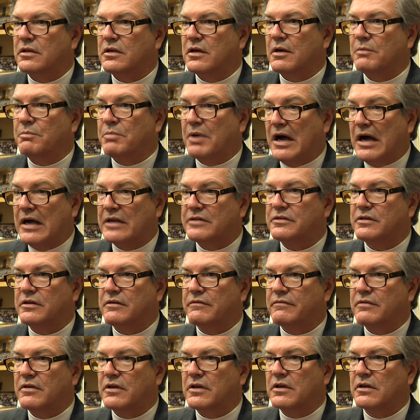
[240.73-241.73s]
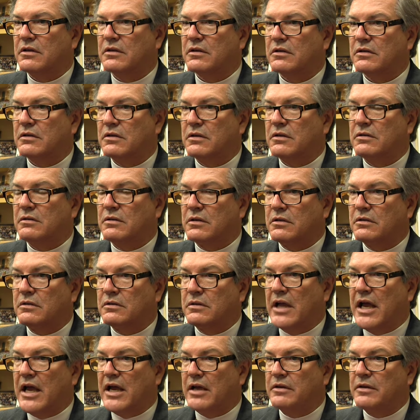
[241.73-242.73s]
a positive thing.
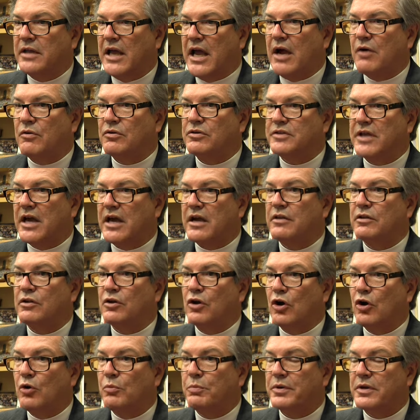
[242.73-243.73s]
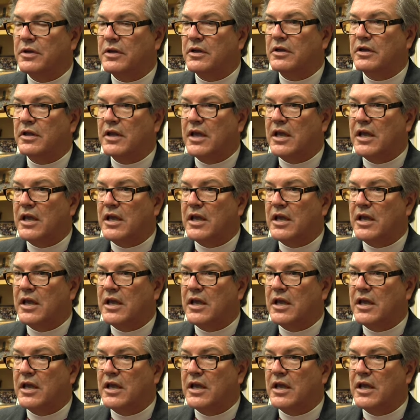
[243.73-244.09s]
Now it's out in the open. It